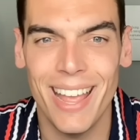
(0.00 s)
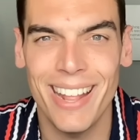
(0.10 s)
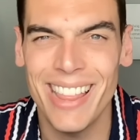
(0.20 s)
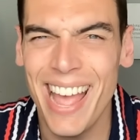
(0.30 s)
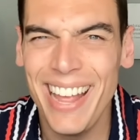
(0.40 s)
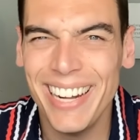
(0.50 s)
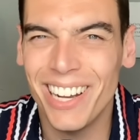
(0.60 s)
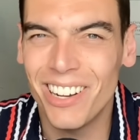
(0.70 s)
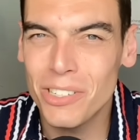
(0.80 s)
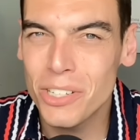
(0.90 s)
And that
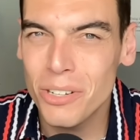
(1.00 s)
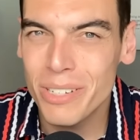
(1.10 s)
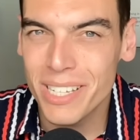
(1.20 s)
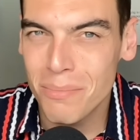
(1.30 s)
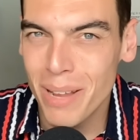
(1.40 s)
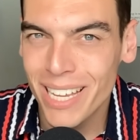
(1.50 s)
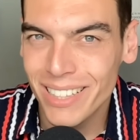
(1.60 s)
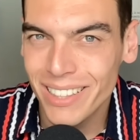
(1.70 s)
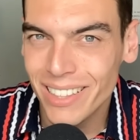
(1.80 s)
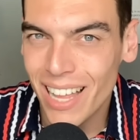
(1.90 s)
also doesn't make a
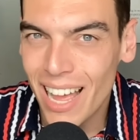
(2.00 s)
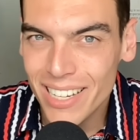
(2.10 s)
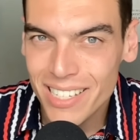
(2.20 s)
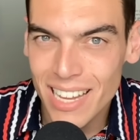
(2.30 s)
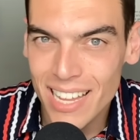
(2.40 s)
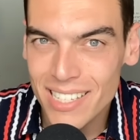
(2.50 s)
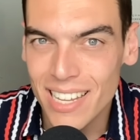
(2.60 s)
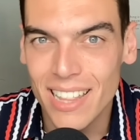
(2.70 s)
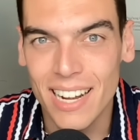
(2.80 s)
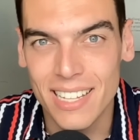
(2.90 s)
lot of sense,
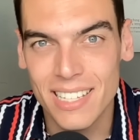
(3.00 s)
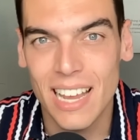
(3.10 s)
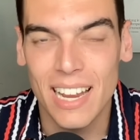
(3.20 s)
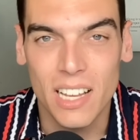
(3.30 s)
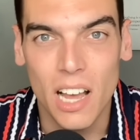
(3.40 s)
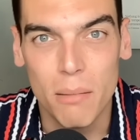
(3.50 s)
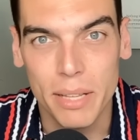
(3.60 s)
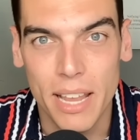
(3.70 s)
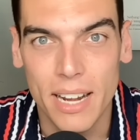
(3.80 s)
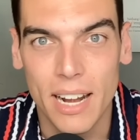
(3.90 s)
in that it's kind of
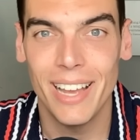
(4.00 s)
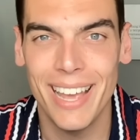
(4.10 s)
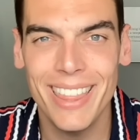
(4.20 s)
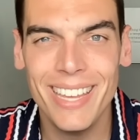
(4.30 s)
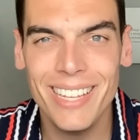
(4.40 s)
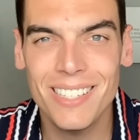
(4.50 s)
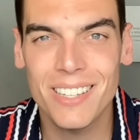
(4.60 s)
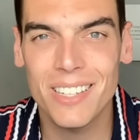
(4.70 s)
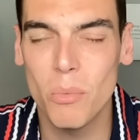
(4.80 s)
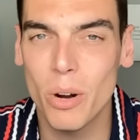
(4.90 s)
complicated. I think it's
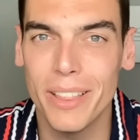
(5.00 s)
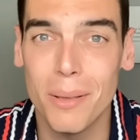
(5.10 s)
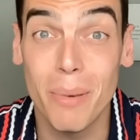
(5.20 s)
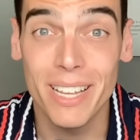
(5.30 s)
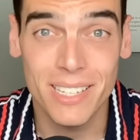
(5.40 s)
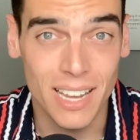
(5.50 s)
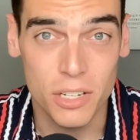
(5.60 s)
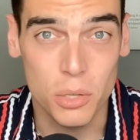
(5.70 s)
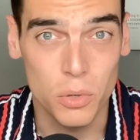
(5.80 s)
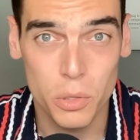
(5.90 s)
somewhere on the
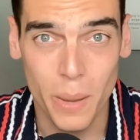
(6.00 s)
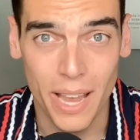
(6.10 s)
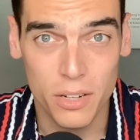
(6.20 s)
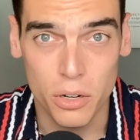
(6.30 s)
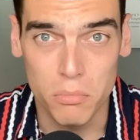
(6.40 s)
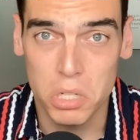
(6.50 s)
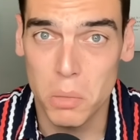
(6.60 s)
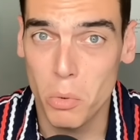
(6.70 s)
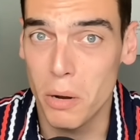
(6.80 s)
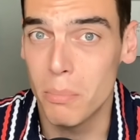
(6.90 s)
bisexual spectrum,
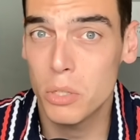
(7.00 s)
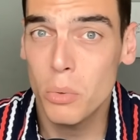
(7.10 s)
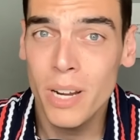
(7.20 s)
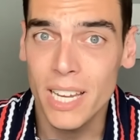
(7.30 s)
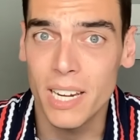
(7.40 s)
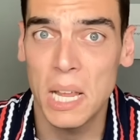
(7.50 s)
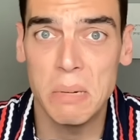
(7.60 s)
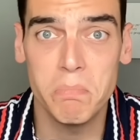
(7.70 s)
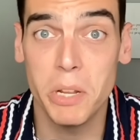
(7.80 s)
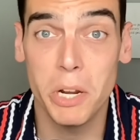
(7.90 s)
somewhere in between.
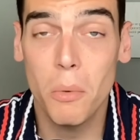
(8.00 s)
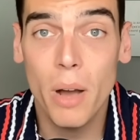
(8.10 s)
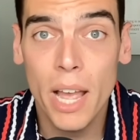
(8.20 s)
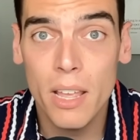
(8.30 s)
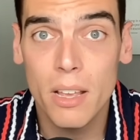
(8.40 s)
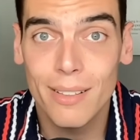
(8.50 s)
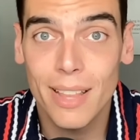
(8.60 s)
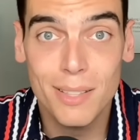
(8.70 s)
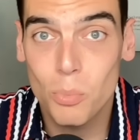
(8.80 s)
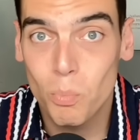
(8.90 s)
And you know what?
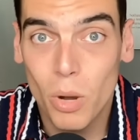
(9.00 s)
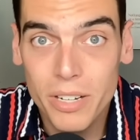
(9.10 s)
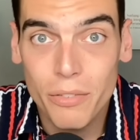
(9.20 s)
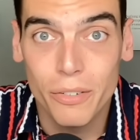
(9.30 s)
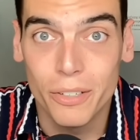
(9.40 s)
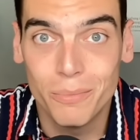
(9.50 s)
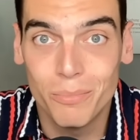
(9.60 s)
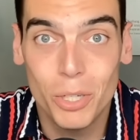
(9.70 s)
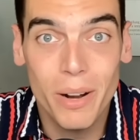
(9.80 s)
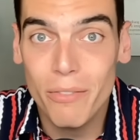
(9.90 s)
That's wonderful.
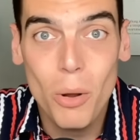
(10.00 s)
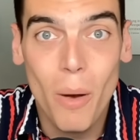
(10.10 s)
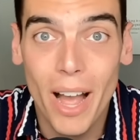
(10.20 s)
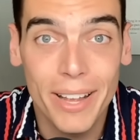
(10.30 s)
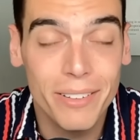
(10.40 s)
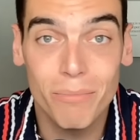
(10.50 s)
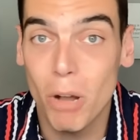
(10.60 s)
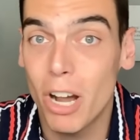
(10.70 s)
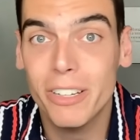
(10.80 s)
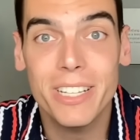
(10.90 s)
Do whatever you want.
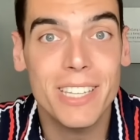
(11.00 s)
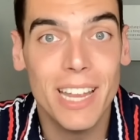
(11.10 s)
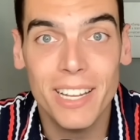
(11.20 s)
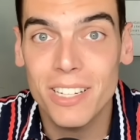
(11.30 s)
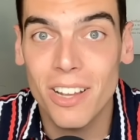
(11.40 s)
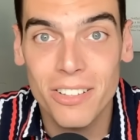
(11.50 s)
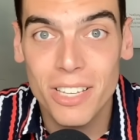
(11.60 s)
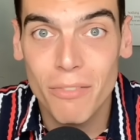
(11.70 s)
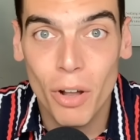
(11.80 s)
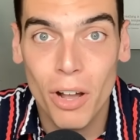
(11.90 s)
All consenting adults
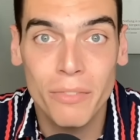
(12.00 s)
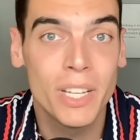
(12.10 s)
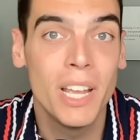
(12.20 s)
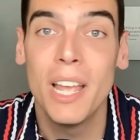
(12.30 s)
involved.